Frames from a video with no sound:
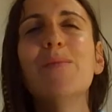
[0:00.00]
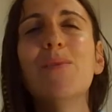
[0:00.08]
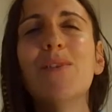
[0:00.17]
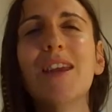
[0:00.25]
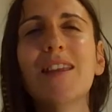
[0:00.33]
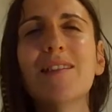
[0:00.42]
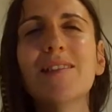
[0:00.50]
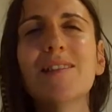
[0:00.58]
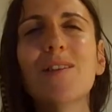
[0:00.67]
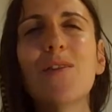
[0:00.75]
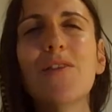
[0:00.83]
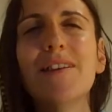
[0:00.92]
Bring the
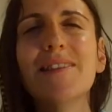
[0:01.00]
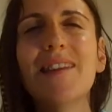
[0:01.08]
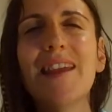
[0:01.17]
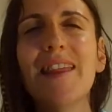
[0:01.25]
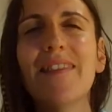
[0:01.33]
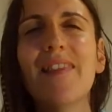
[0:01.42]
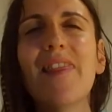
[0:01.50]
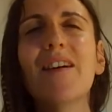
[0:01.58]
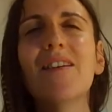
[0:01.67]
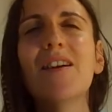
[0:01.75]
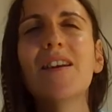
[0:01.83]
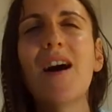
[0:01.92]
stories in,
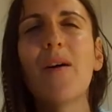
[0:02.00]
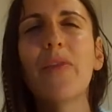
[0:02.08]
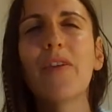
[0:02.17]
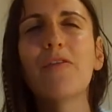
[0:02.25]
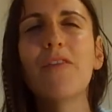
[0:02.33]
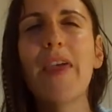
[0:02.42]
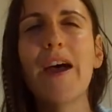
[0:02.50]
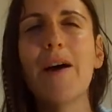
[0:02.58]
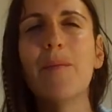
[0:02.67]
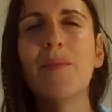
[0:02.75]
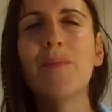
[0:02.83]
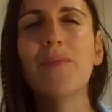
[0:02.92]
learn out of
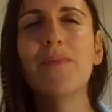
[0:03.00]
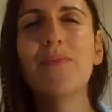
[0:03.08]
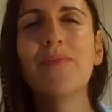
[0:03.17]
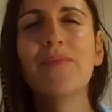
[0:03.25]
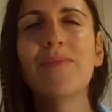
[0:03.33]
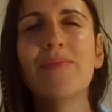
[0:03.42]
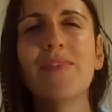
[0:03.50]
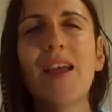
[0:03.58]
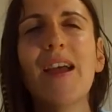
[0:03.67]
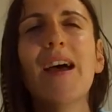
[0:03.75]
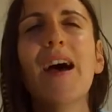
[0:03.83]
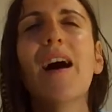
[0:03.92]
them.
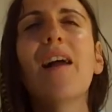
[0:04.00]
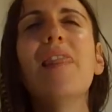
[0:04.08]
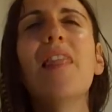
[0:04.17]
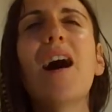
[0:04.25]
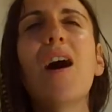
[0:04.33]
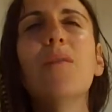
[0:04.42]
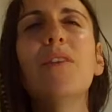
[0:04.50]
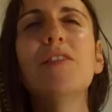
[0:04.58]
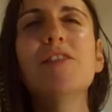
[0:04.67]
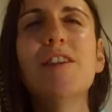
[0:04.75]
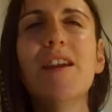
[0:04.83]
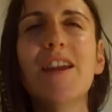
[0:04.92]
Allow the
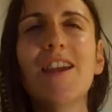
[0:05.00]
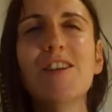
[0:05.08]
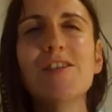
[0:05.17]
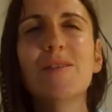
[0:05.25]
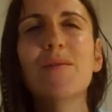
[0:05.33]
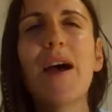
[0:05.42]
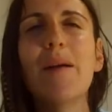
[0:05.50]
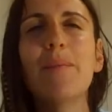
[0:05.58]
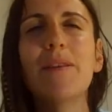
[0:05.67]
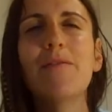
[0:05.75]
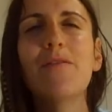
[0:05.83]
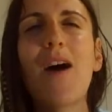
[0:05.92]
change to
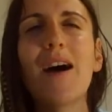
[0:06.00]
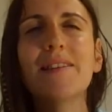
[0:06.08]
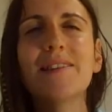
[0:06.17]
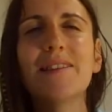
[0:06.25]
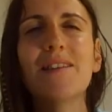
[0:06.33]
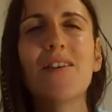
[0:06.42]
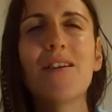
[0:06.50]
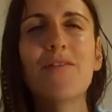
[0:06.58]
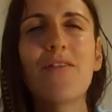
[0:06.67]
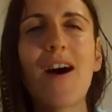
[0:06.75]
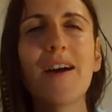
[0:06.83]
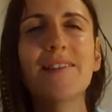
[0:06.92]
happen faster
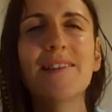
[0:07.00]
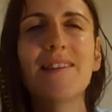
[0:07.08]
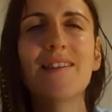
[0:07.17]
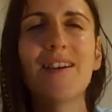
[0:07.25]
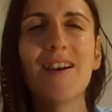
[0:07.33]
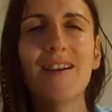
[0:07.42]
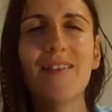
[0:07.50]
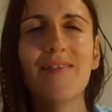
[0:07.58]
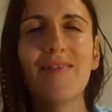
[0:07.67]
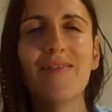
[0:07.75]
and faster.